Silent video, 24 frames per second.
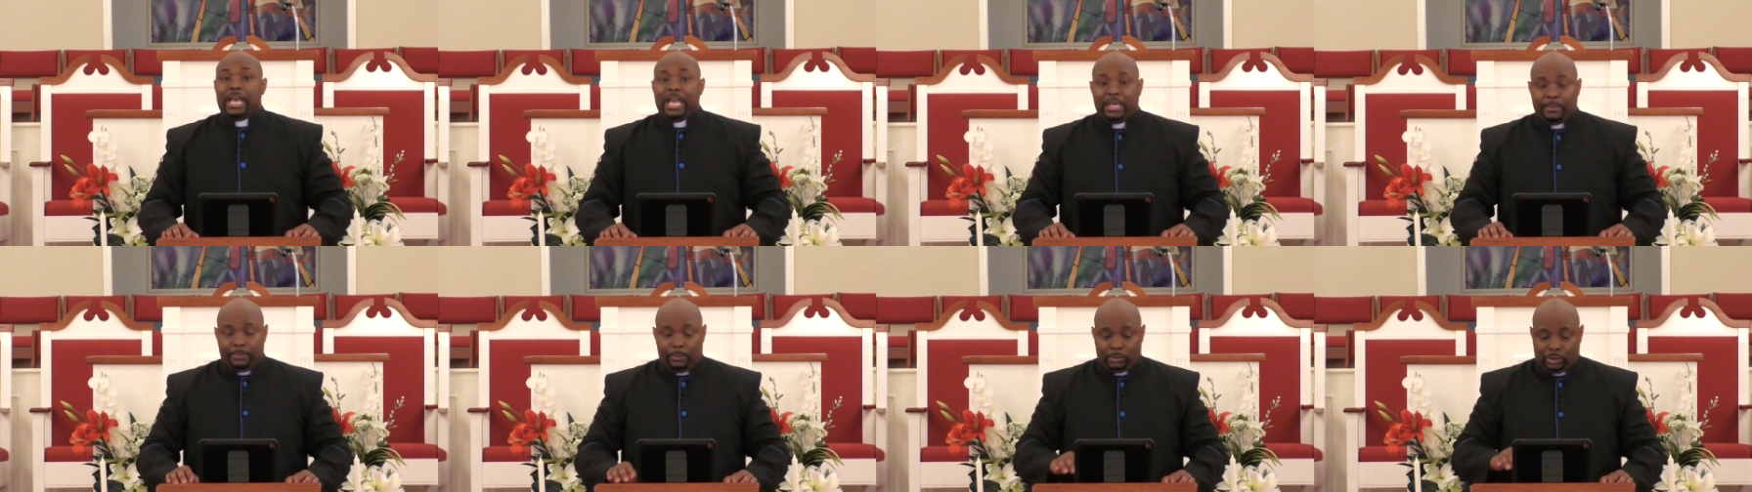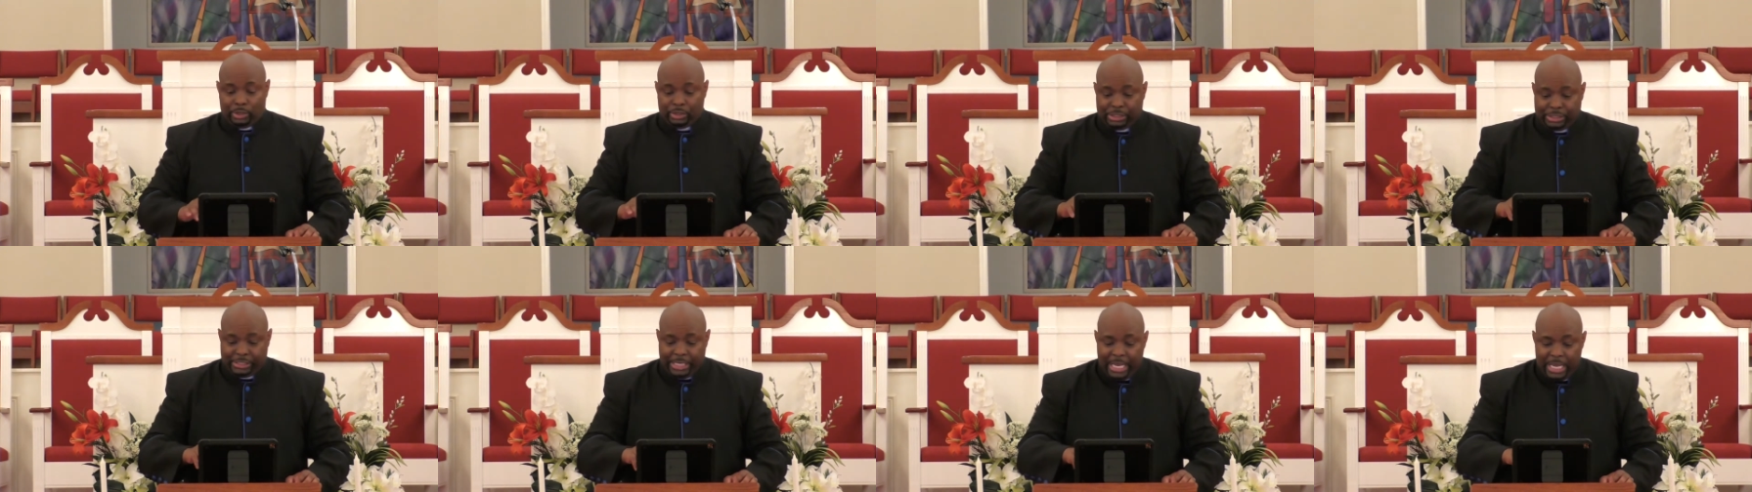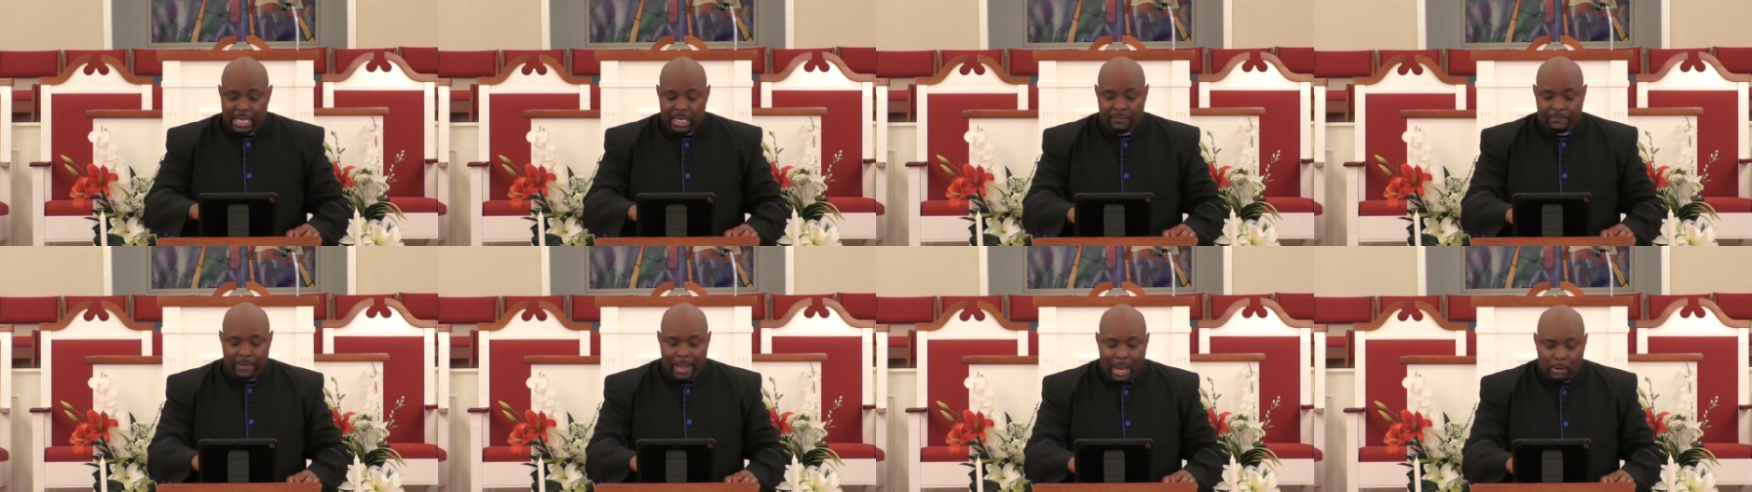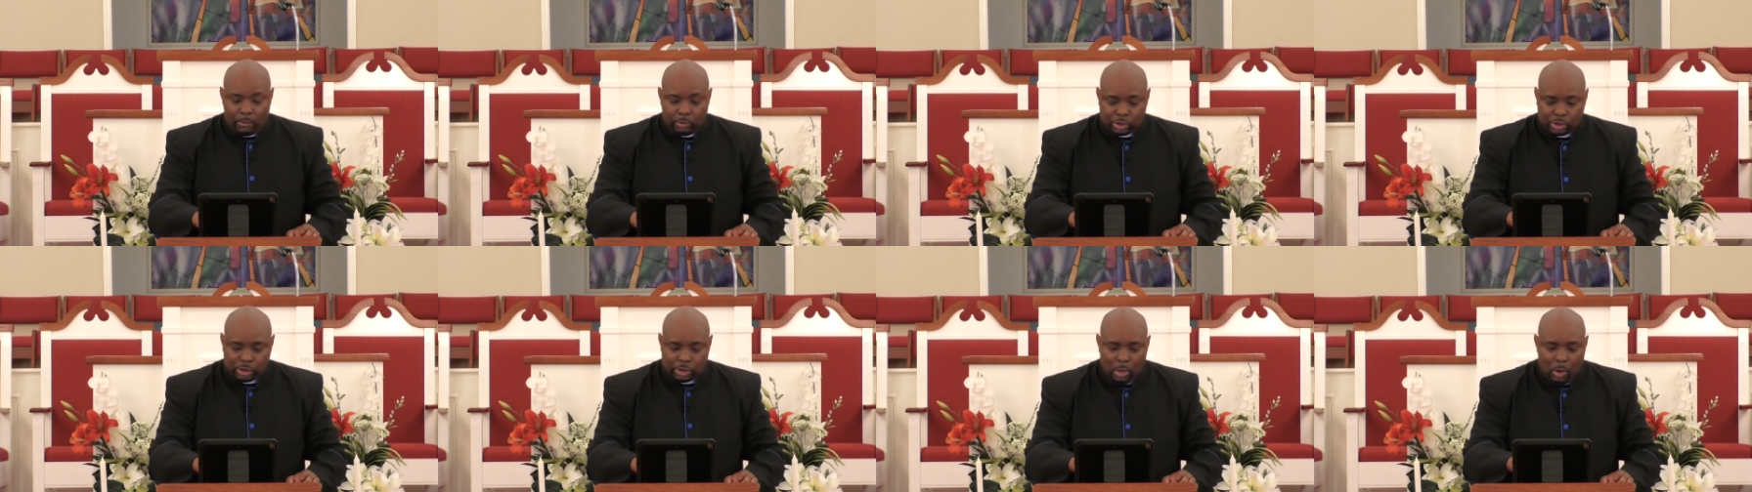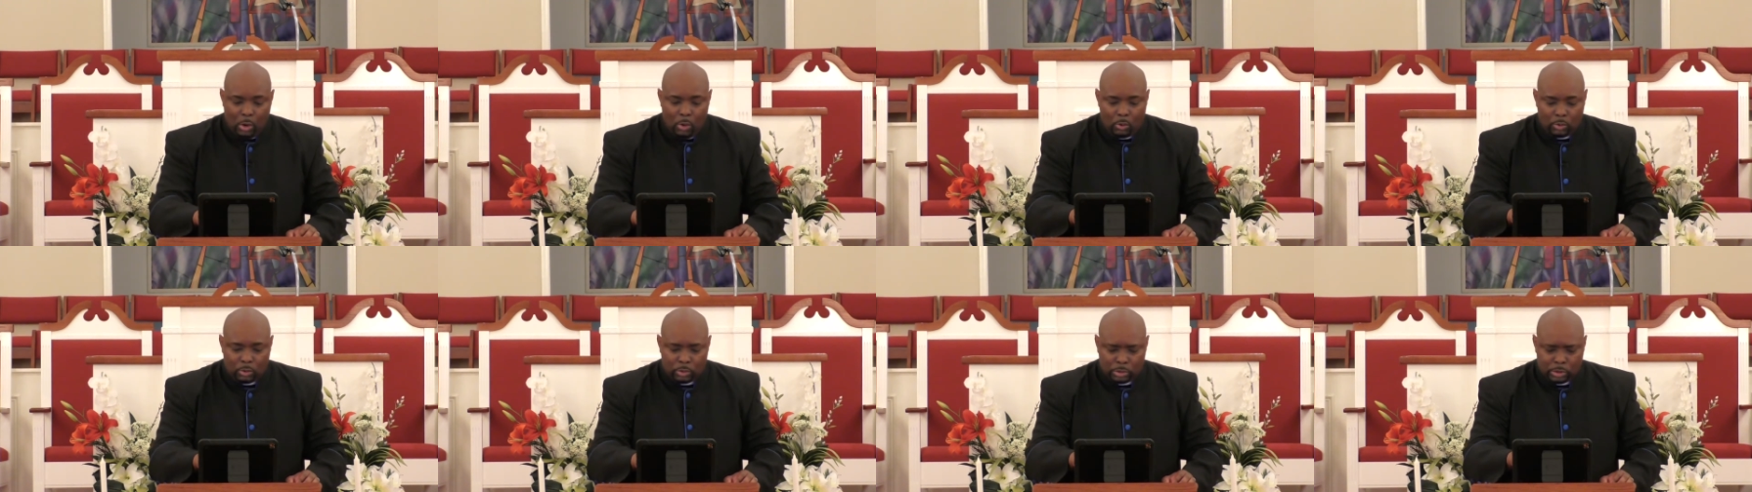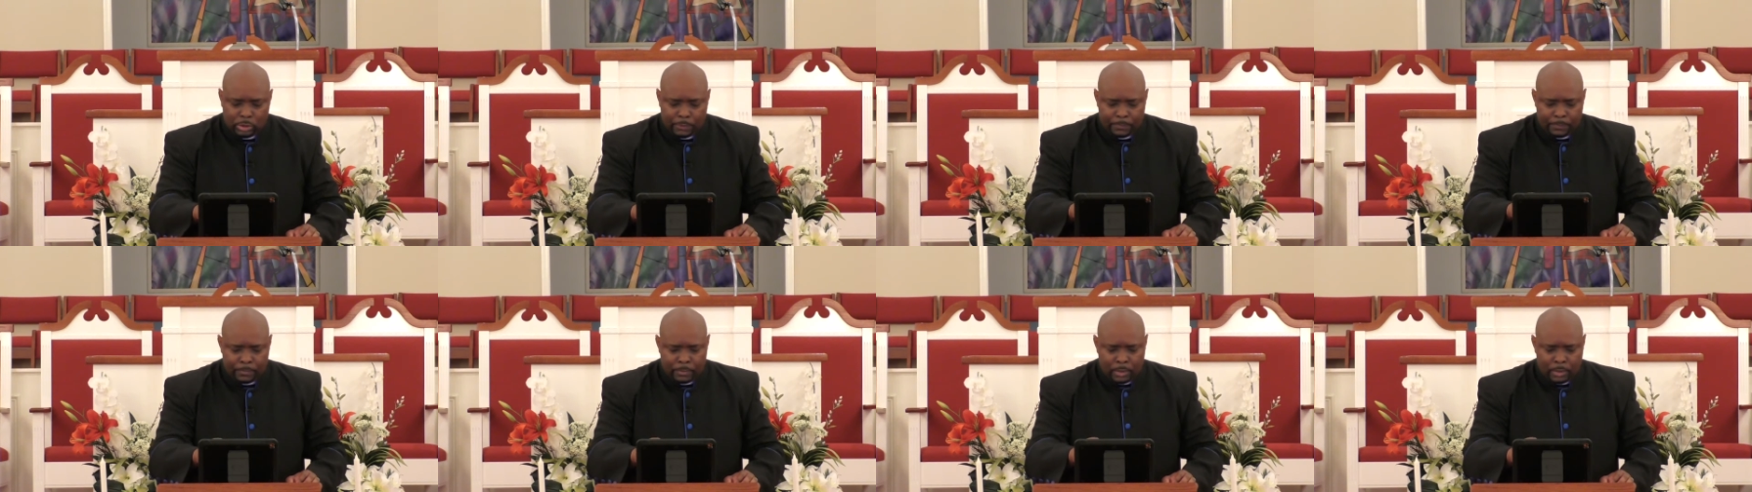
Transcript: able to save our souls.